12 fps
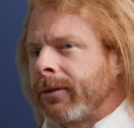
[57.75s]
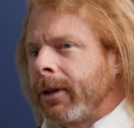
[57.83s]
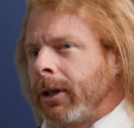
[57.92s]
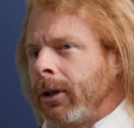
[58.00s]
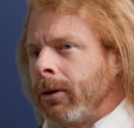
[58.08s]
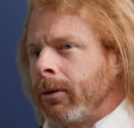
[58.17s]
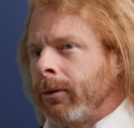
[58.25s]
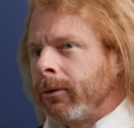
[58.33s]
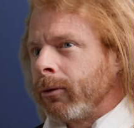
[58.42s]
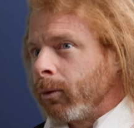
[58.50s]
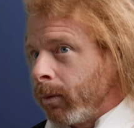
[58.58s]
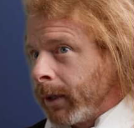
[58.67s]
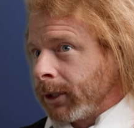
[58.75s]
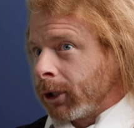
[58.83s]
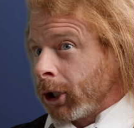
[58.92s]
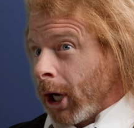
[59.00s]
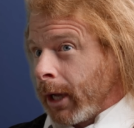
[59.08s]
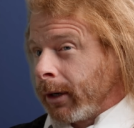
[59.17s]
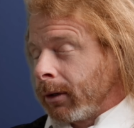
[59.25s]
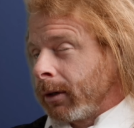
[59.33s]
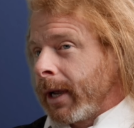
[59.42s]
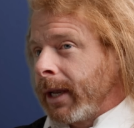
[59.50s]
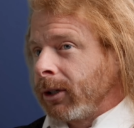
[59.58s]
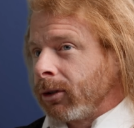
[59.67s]
to use which
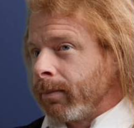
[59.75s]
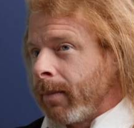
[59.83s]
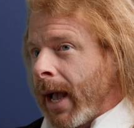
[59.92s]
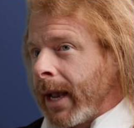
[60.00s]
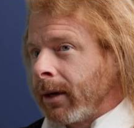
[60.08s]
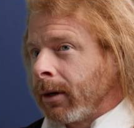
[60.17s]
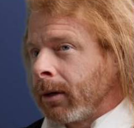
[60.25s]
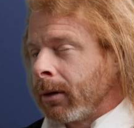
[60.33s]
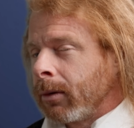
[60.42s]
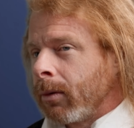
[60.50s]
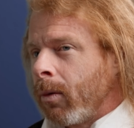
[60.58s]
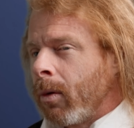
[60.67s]
underage minor,